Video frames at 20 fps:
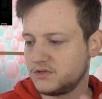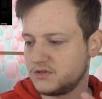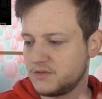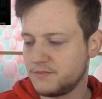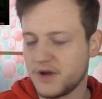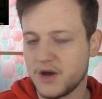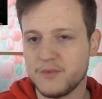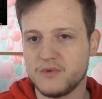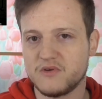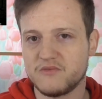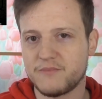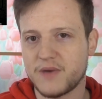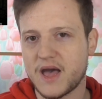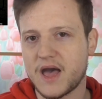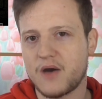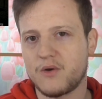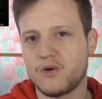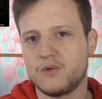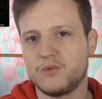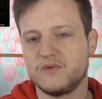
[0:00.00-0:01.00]
the moment of
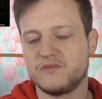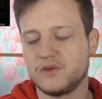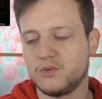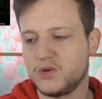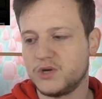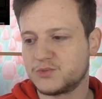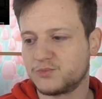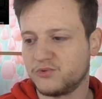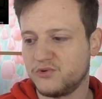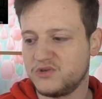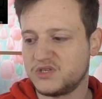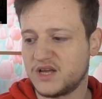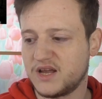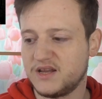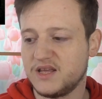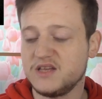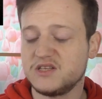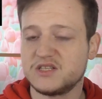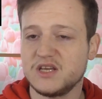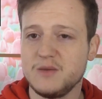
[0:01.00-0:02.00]
power with the Whisperers,
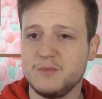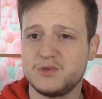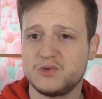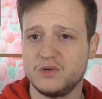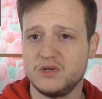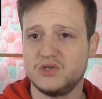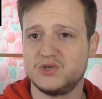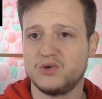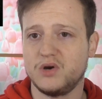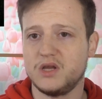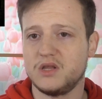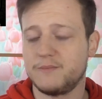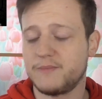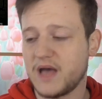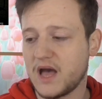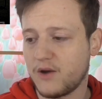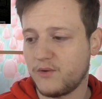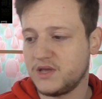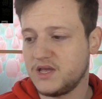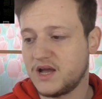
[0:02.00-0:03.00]
and he seemed to enjoy the
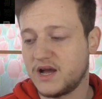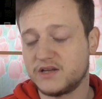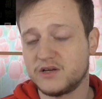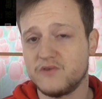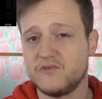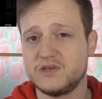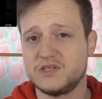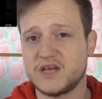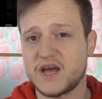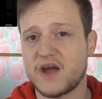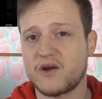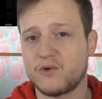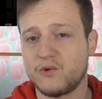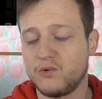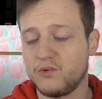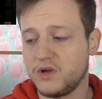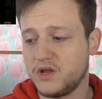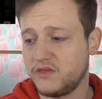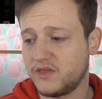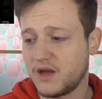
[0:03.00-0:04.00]
power he had over
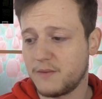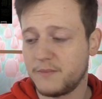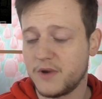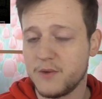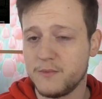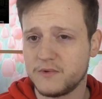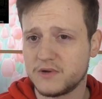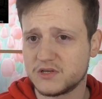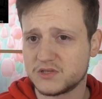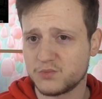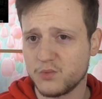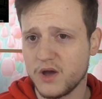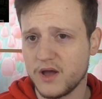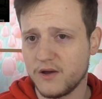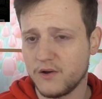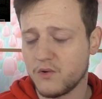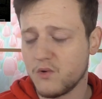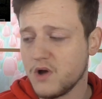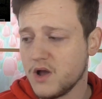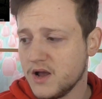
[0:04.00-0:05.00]
Daryl in that moment as
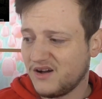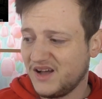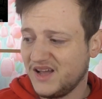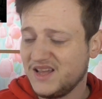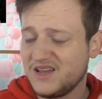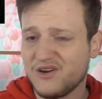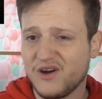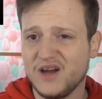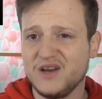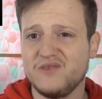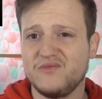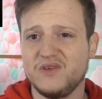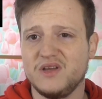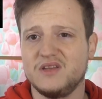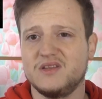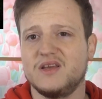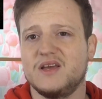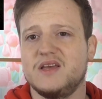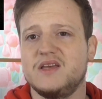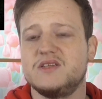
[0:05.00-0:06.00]
well. I kind of
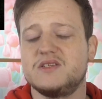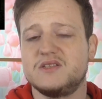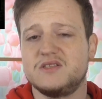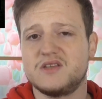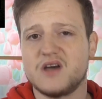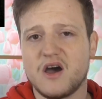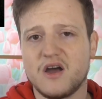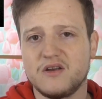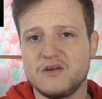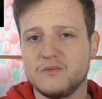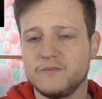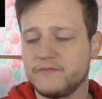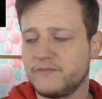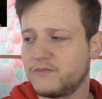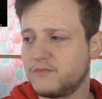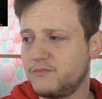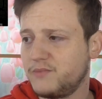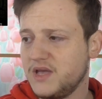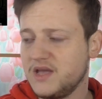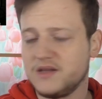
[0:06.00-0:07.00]
think that he's done
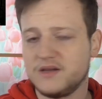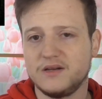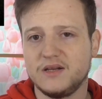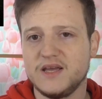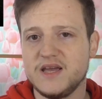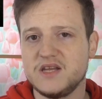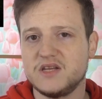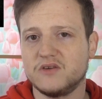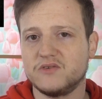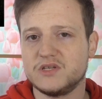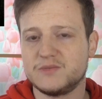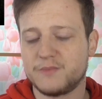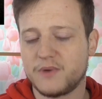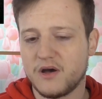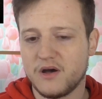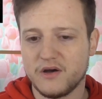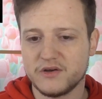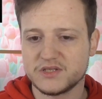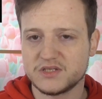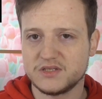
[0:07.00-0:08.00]
being a leader. He's
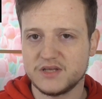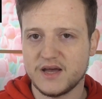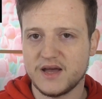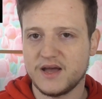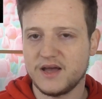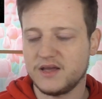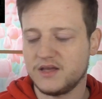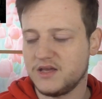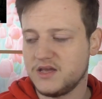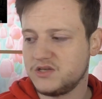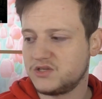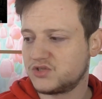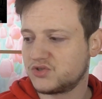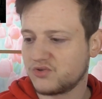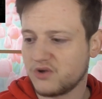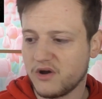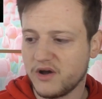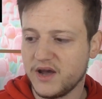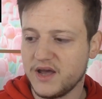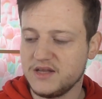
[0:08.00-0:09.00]
past that. He's
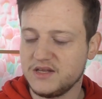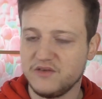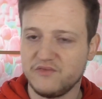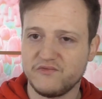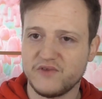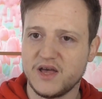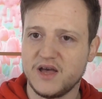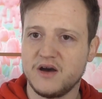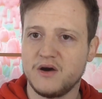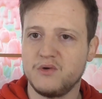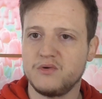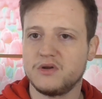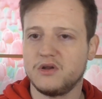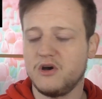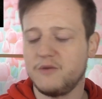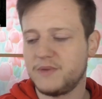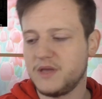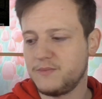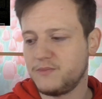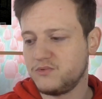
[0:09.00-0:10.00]
tried, he failed, a
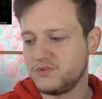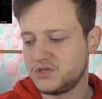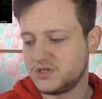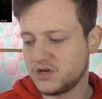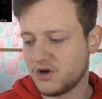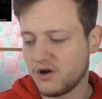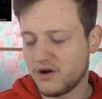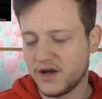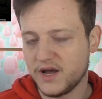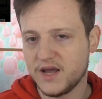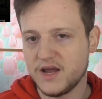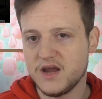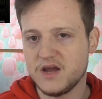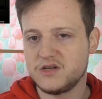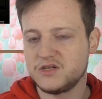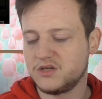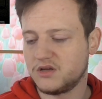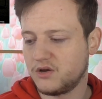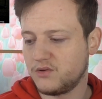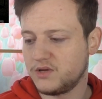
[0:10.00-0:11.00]
lot of people
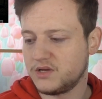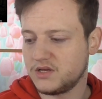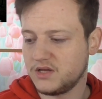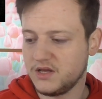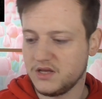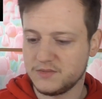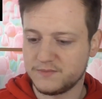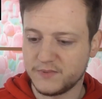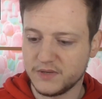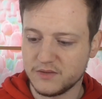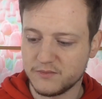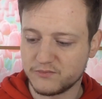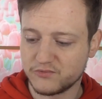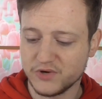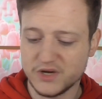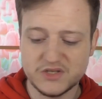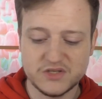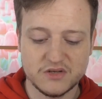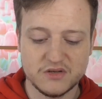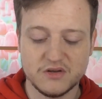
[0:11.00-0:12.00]
died, you know, he's been in
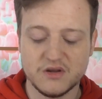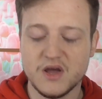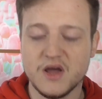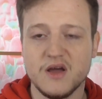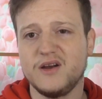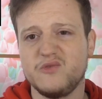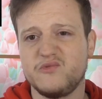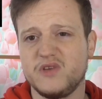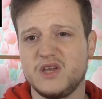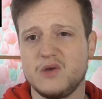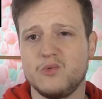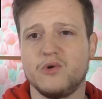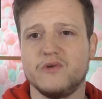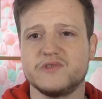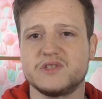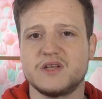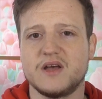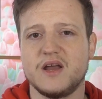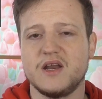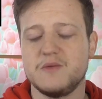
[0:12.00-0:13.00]
prison. I don't think he
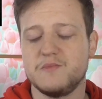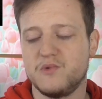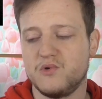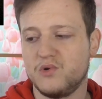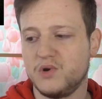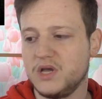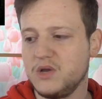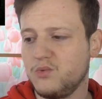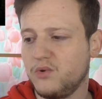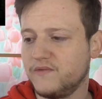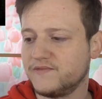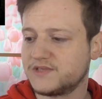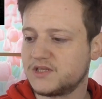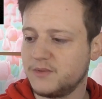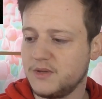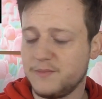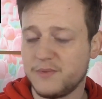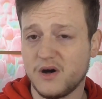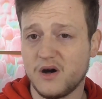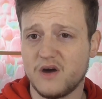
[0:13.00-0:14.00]
wants that anymore. He wants
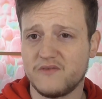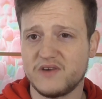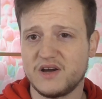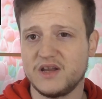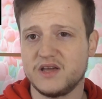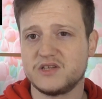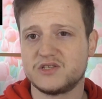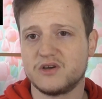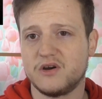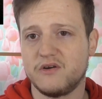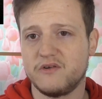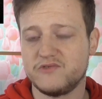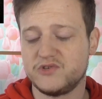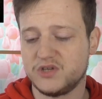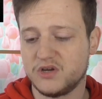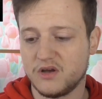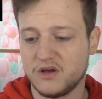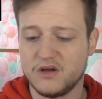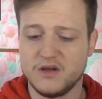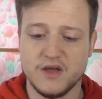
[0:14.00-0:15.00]
to be part of
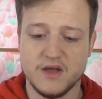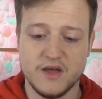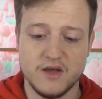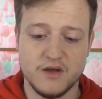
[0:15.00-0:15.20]
Alexandria,